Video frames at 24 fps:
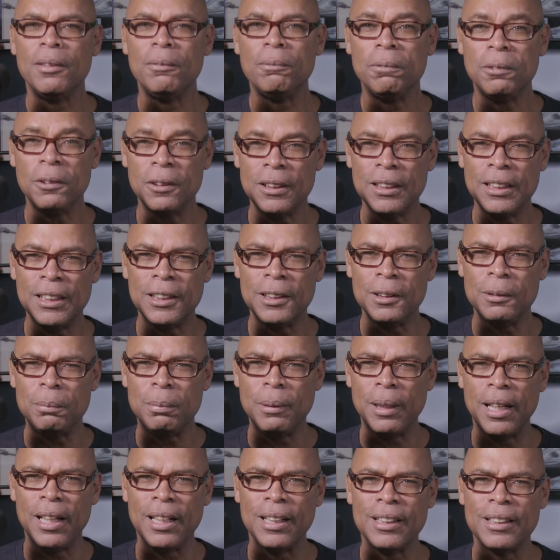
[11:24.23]
Forget
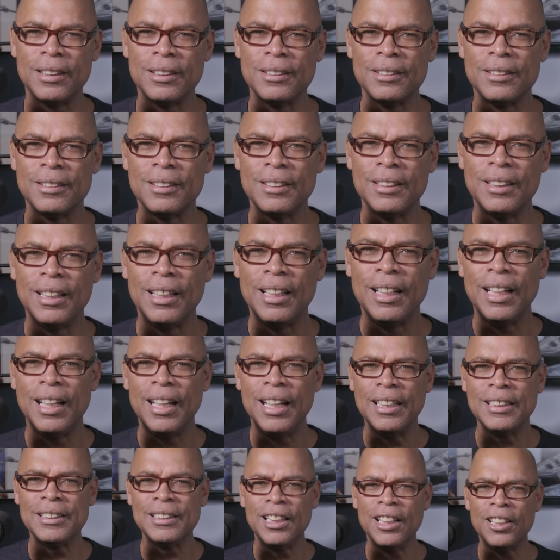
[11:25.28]
about it.
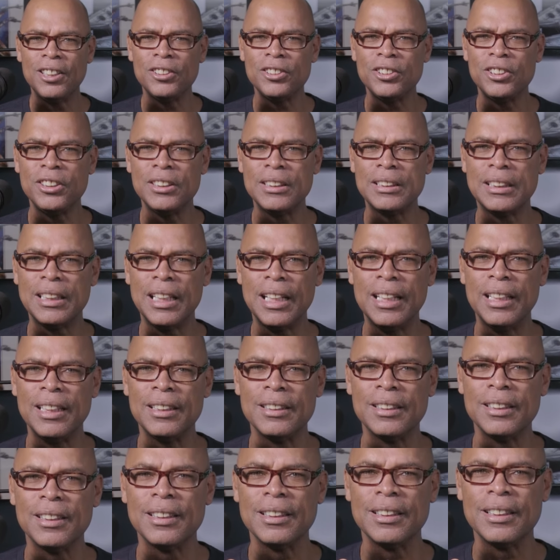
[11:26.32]
As long as you stay
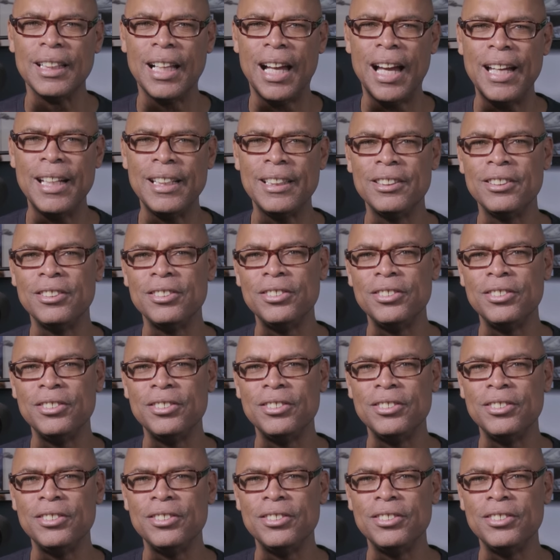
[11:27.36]
in the light,